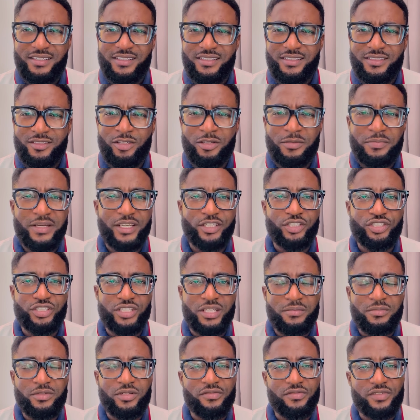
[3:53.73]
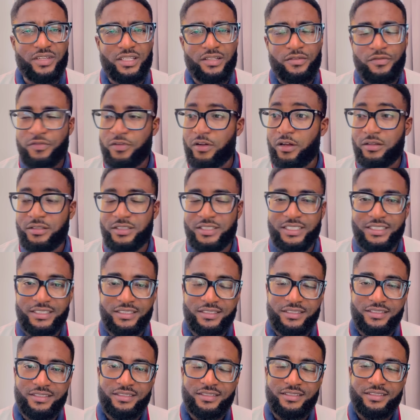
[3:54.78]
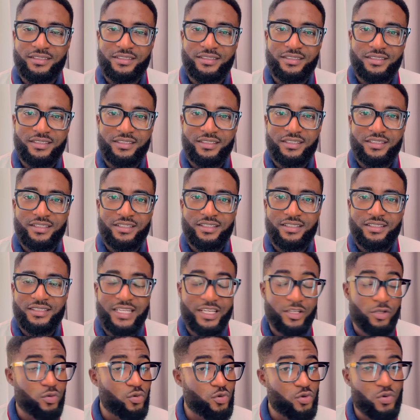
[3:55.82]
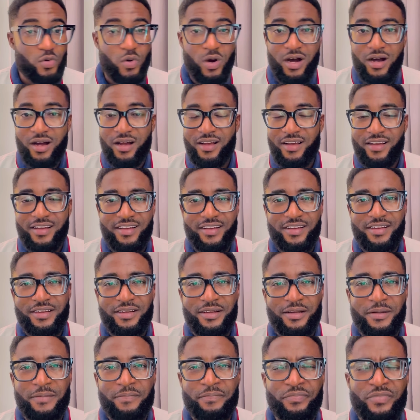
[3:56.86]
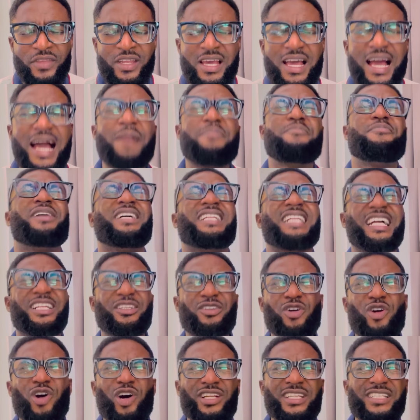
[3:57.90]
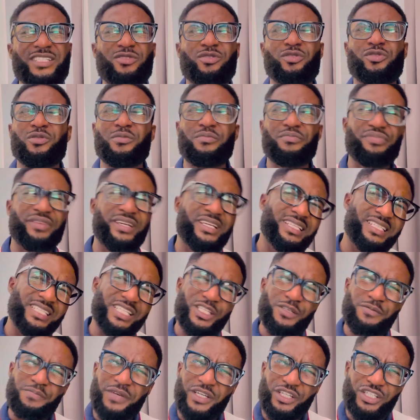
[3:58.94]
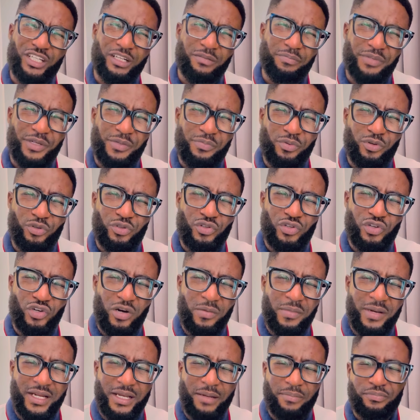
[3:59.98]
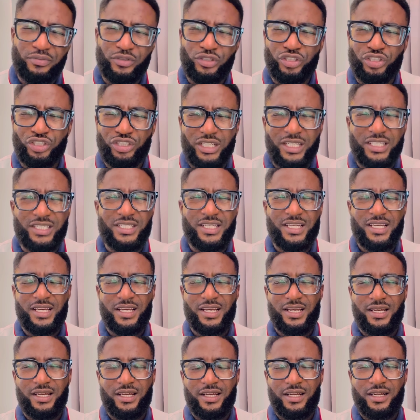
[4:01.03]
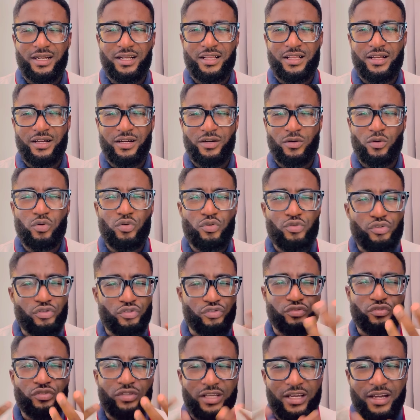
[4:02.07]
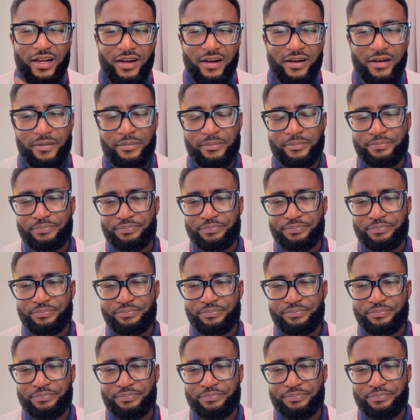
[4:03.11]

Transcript: Don't be ashamed of it. Flaunt it. That's who you are. I pray that God is going to bring these special people to come and appreciate who you truly are.